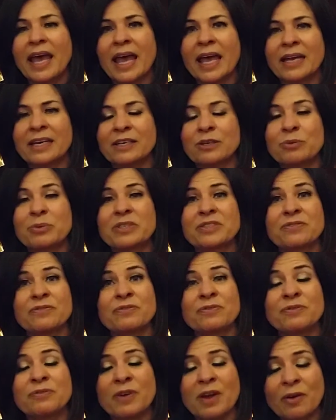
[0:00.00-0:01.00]
And it was
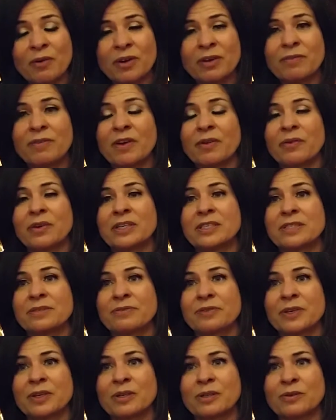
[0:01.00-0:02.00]
very, very
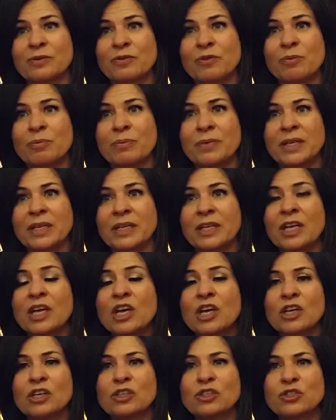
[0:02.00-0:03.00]
difficult for me
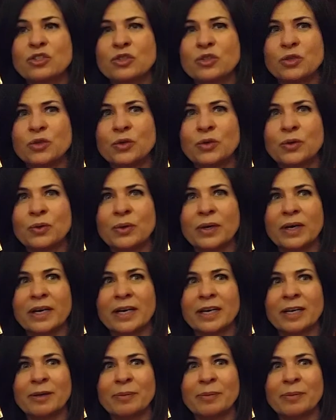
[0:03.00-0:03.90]
to